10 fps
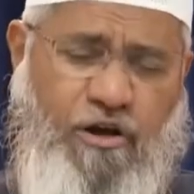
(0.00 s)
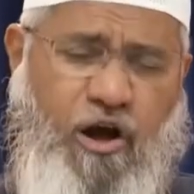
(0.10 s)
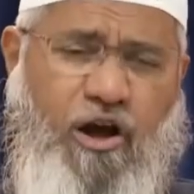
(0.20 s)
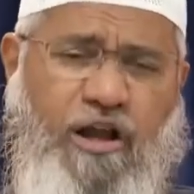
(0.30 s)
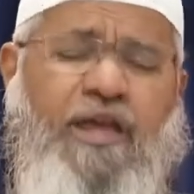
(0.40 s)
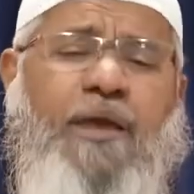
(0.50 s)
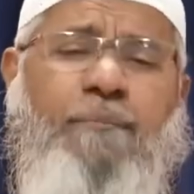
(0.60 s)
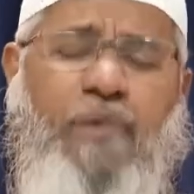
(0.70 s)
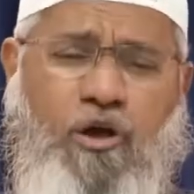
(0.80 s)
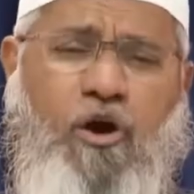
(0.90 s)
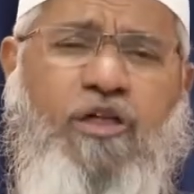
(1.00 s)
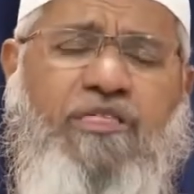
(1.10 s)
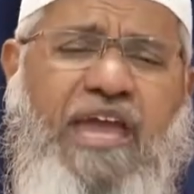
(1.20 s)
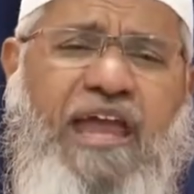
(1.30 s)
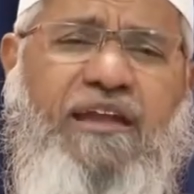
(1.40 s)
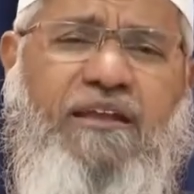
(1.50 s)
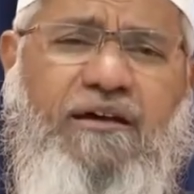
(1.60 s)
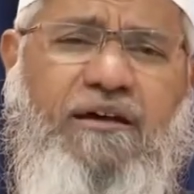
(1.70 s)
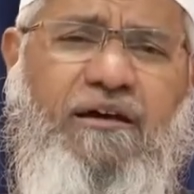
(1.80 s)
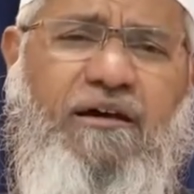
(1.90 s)
God because he had
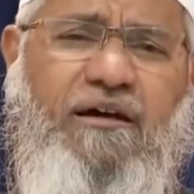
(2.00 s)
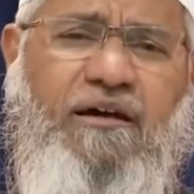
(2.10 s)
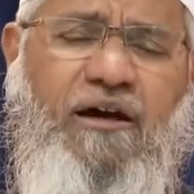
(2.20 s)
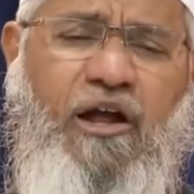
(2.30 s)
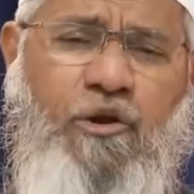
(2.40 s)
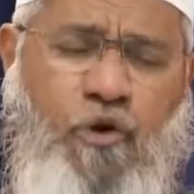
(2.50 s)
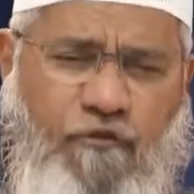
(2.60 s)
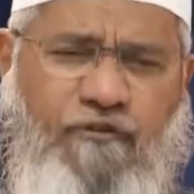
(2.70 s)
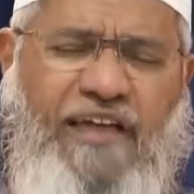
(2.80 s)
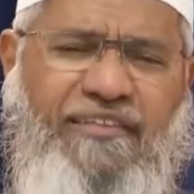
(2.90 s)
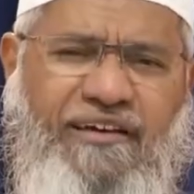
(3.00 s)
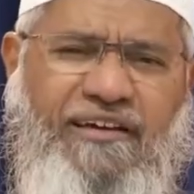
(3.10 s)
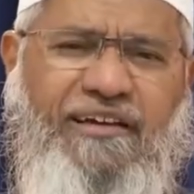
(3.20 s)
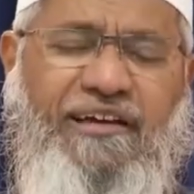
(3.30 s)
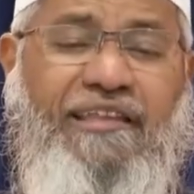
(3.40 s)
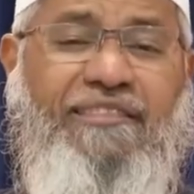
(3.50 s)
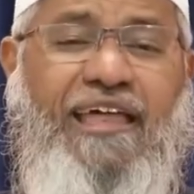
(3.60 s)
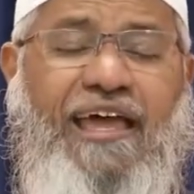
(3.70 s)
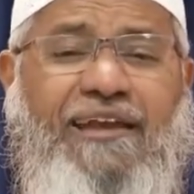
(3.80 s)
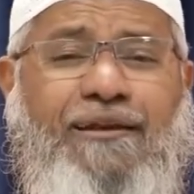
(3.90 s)
no father,
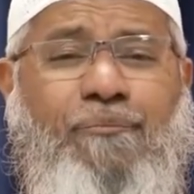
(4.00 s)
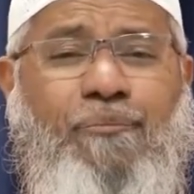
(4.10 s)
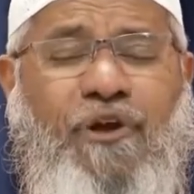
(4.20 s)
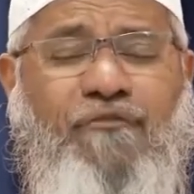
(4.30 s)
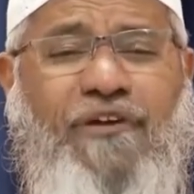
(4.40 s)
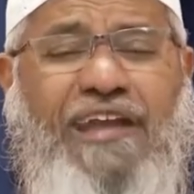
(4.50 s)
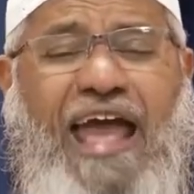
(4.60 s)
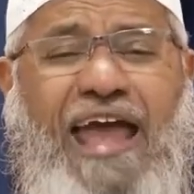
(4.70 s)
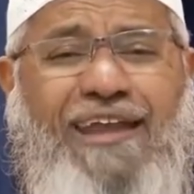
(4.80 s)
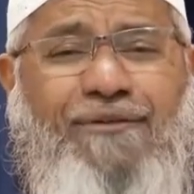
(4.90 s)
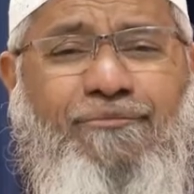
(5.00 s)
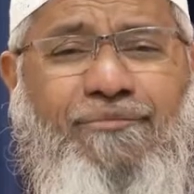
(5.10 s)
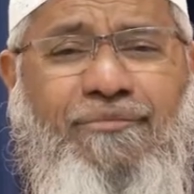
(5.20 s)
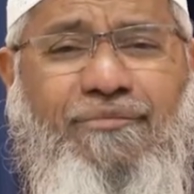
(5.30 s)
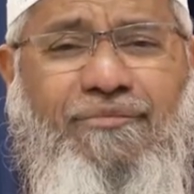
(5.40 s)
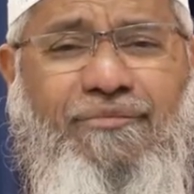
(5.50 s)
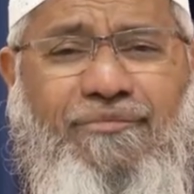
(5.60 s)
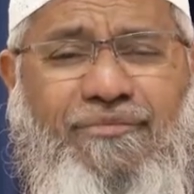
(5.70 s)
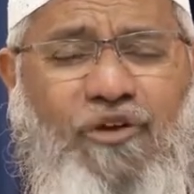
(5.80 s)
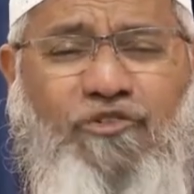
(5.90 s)
then Prophet Adam,
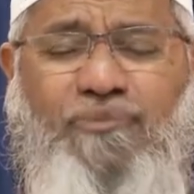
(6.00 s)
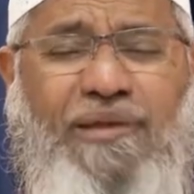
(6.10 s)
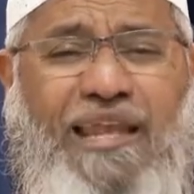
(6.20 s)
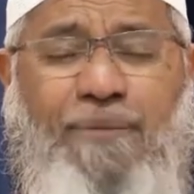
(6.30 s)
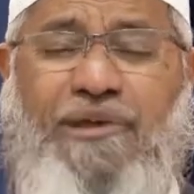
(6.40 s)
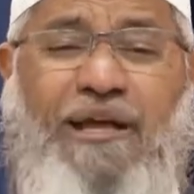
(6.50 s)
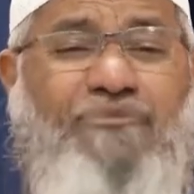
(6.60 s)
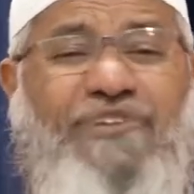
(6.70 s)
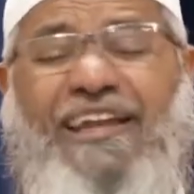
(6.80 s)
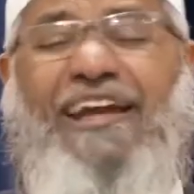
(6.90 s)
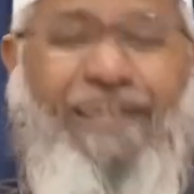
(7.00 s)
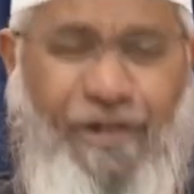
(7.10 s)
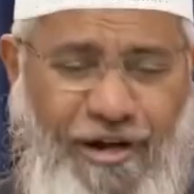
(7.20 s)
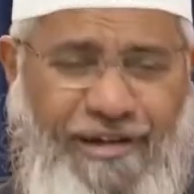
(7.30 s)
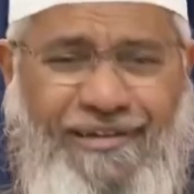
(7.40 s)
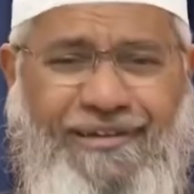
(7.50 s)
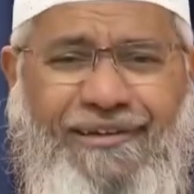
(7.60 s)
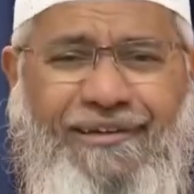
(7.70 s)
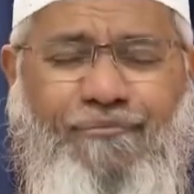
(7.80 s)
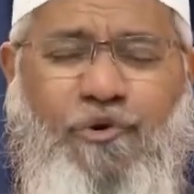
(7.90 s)
knows billah, becomes a greater God,
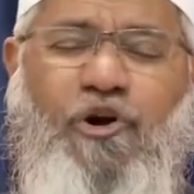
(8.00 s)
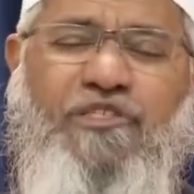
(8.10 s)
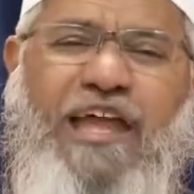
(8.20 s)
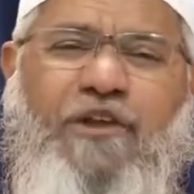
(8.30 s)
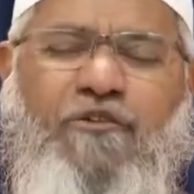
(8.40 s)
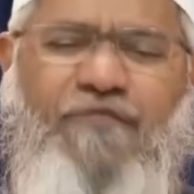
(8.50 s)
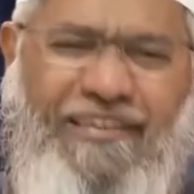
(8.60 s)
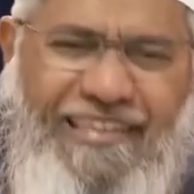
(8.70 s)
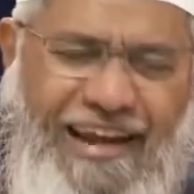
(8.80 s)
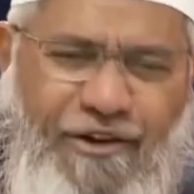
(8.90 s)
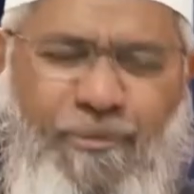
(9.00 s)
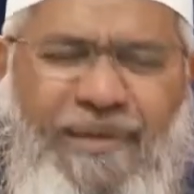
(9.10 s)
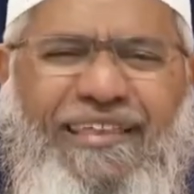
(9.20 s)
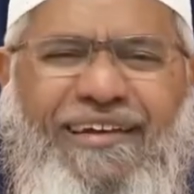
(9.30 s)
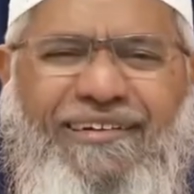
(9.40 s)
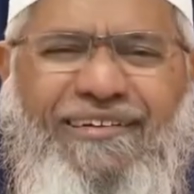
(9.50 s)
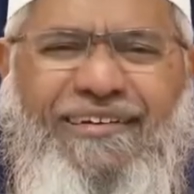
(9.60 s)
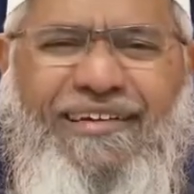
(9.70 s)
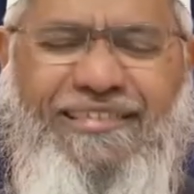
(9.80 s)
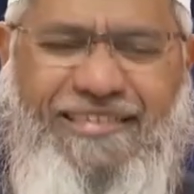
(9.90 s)
because they had no father and no mother.
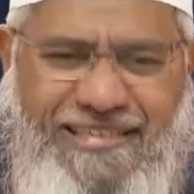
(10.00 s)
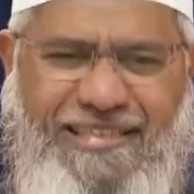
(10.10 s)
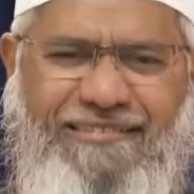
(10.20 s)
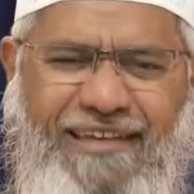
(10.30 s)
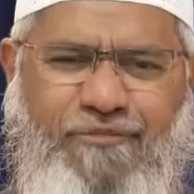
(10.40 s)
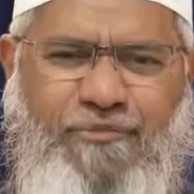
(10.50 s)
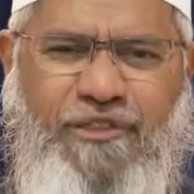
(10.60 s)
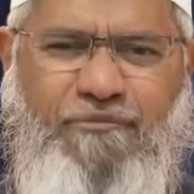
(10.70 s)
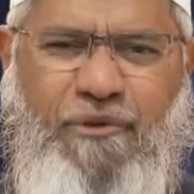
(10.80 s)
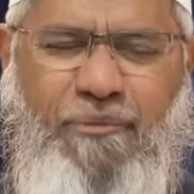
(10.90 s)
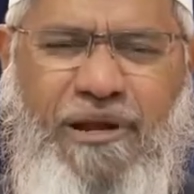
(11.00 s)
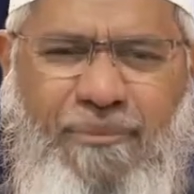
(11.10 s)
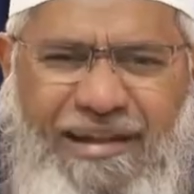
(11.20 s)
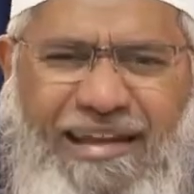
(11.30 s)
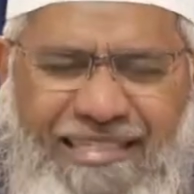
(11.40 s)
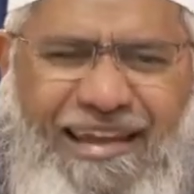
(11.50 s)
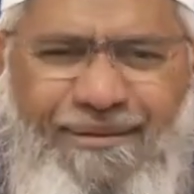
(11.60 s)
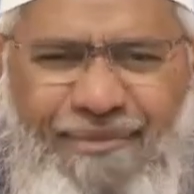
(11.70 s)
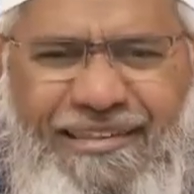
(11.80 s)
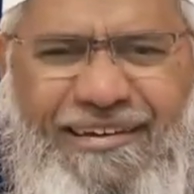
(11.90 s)
Jesus Christ, peace be upon him, at least had a
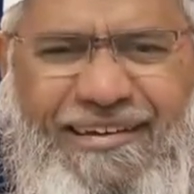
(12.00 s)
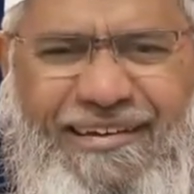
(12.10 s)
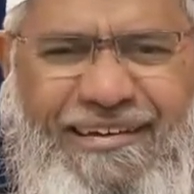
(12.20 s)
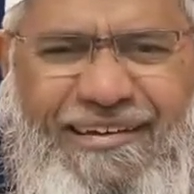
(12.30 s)
mother.